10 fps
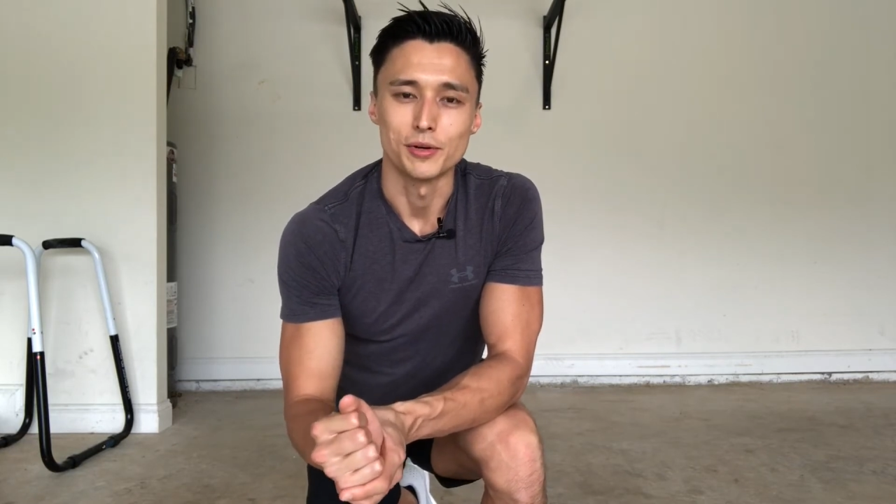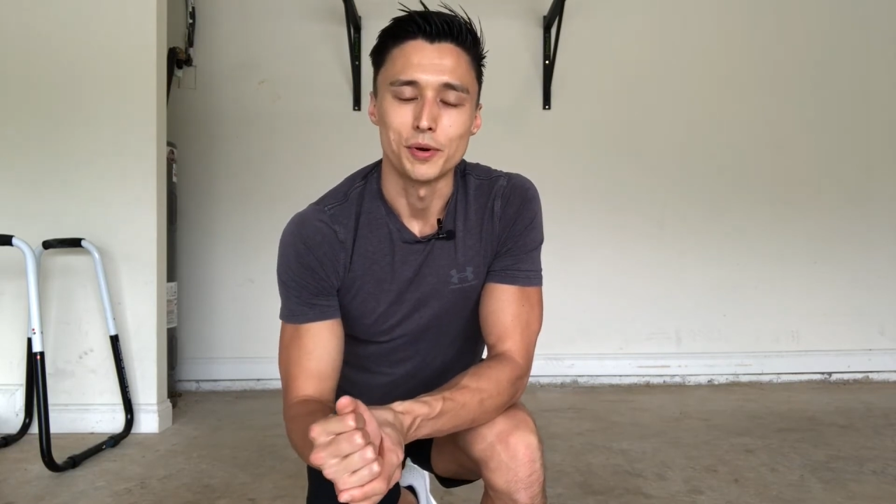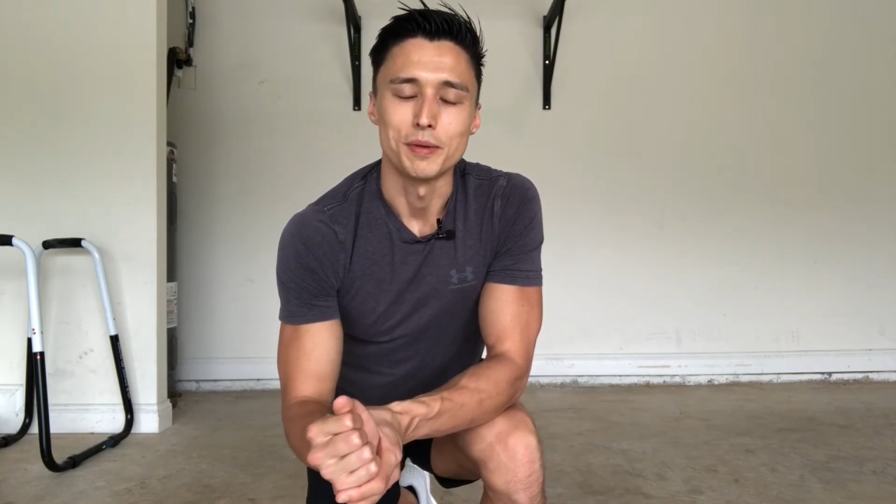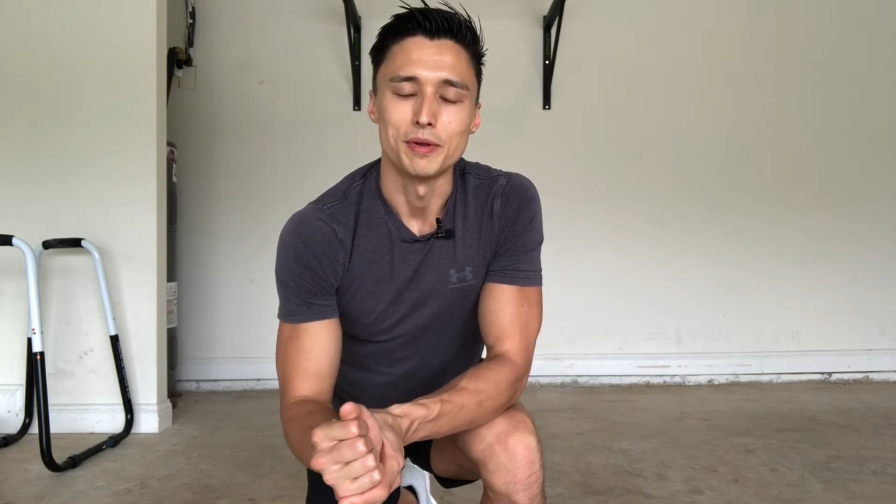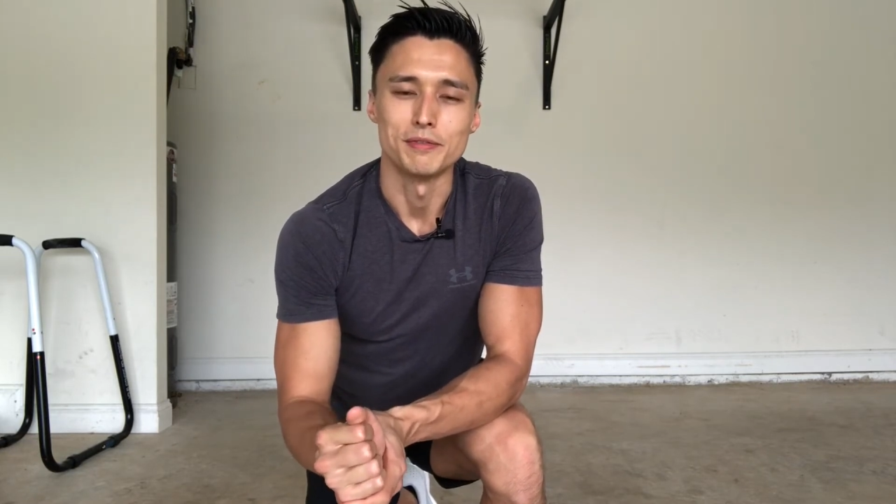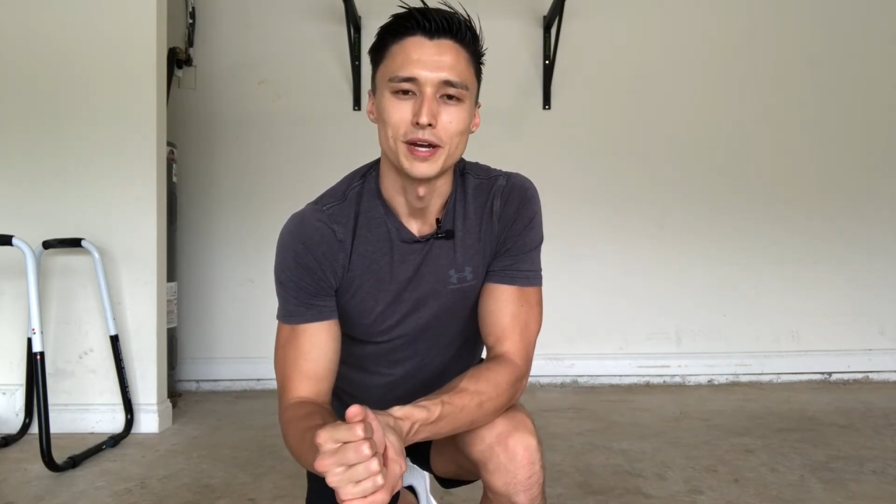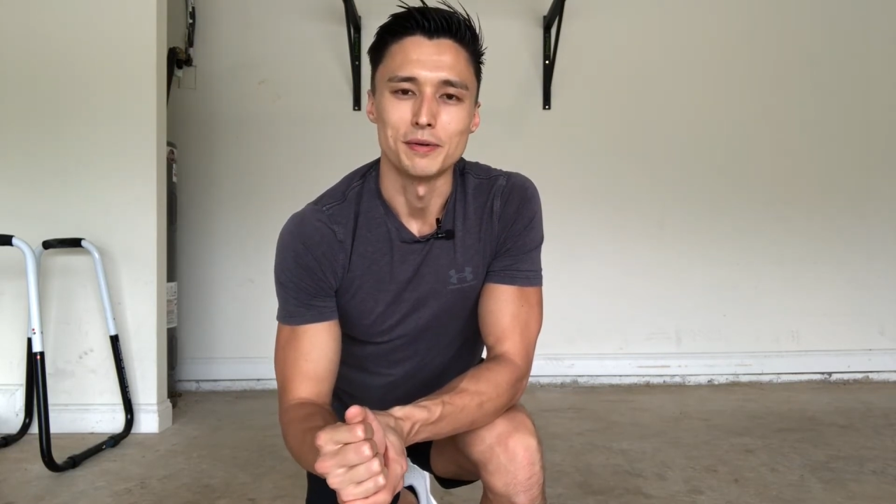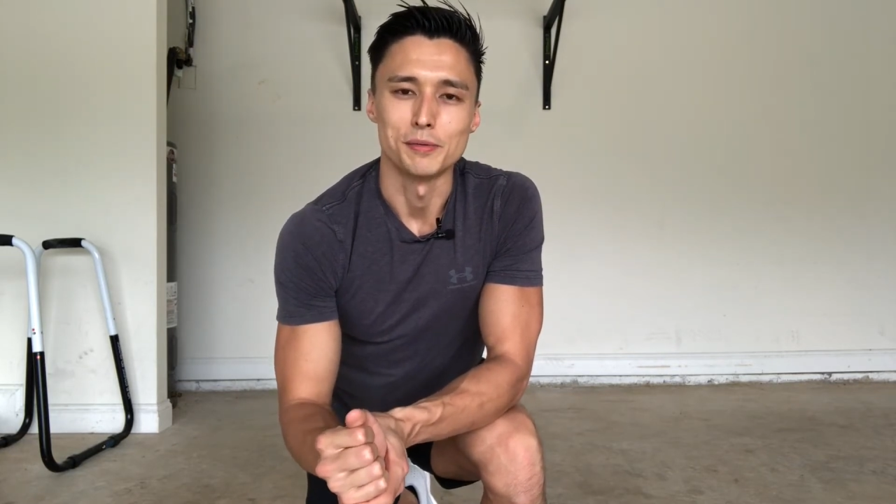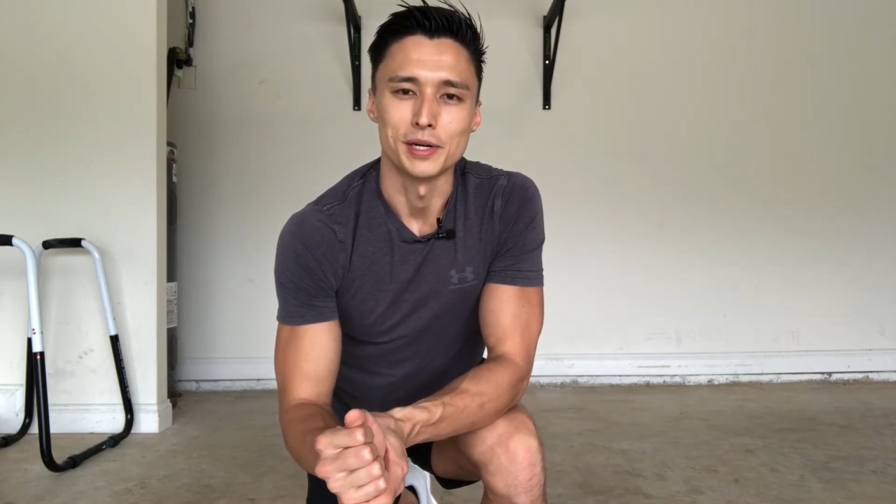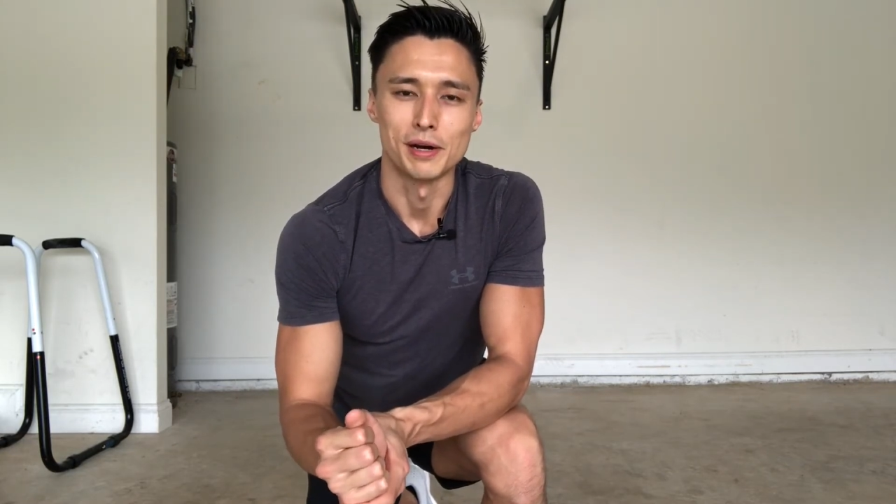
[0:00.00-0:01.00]
quite a bit of time
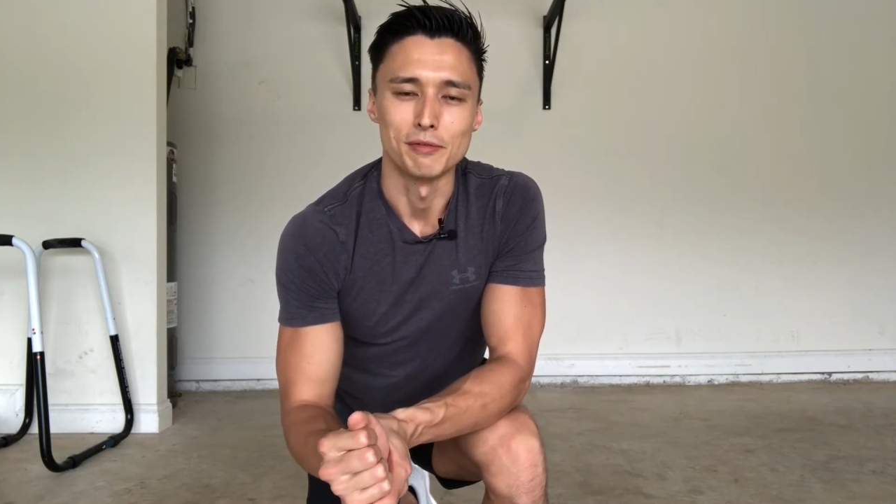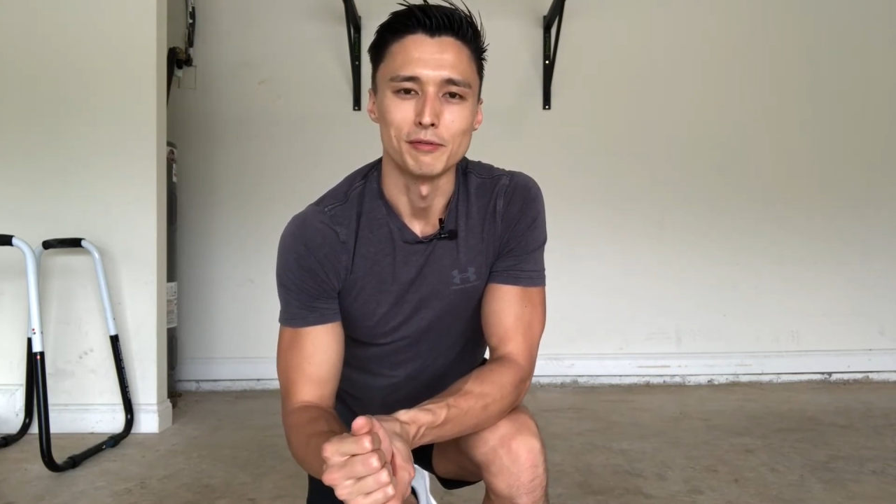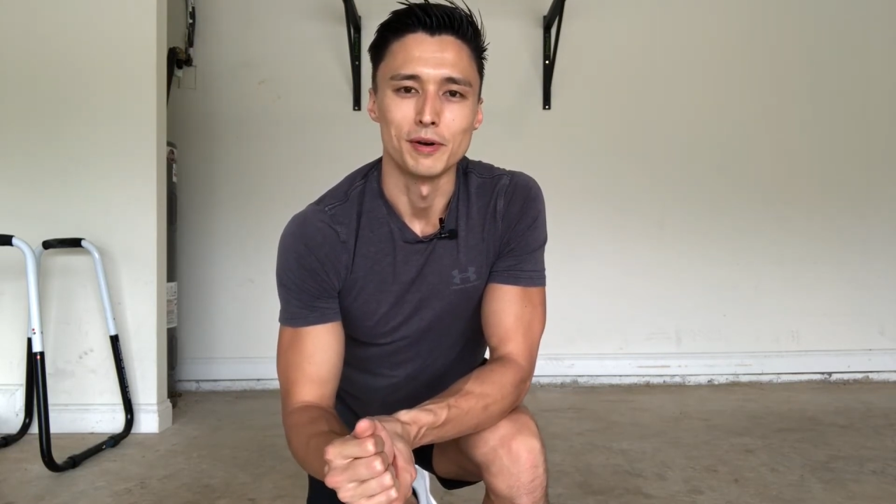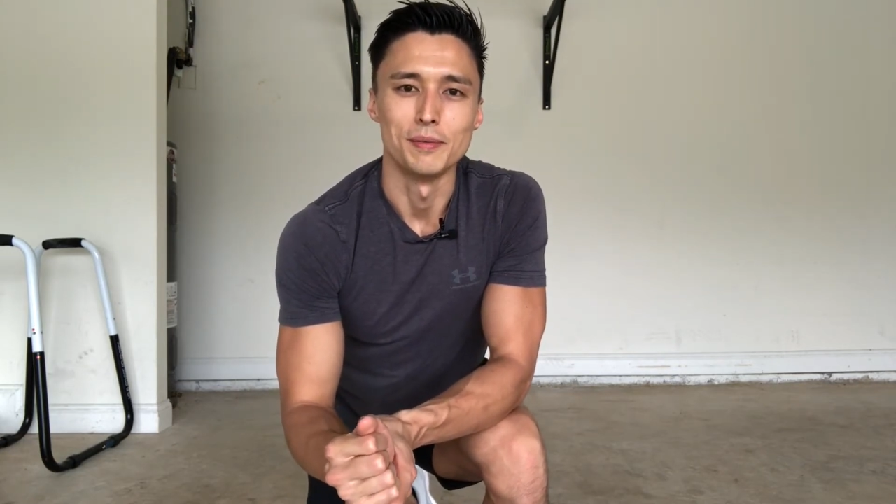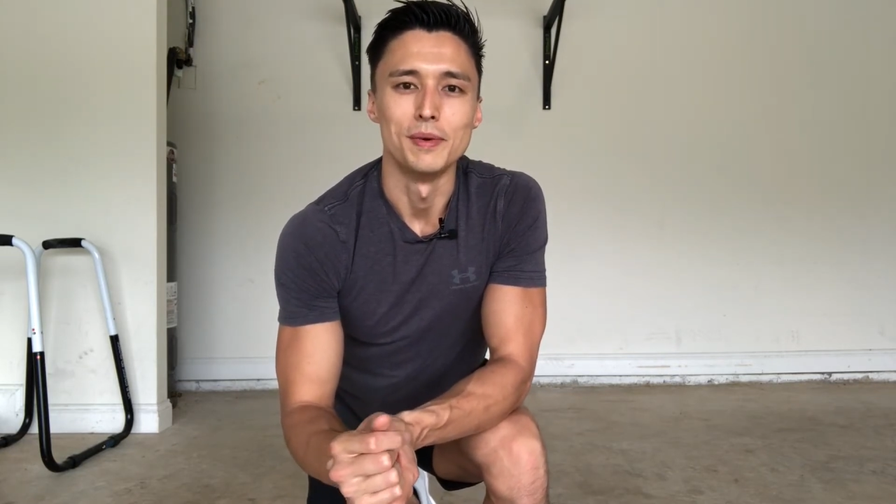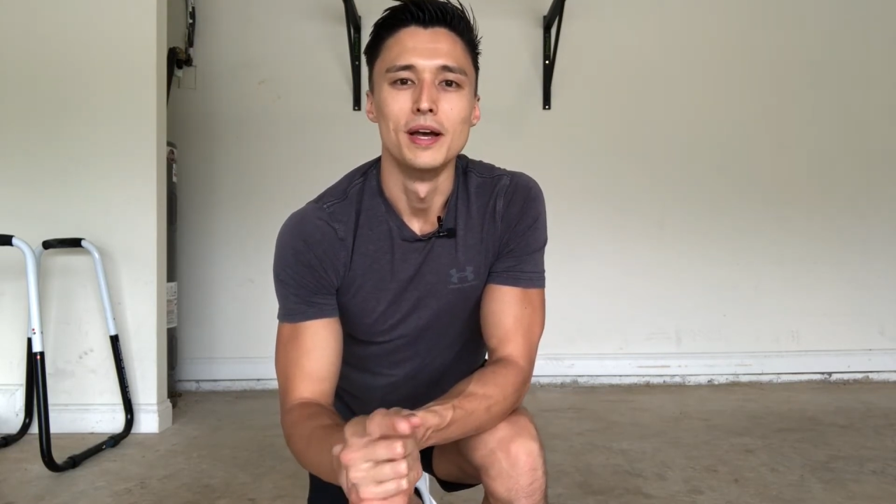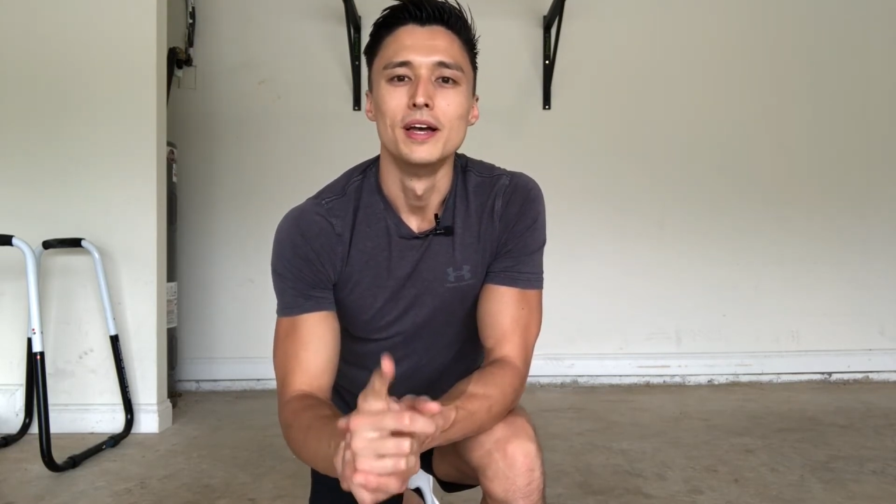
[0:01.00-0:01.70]
to recover from.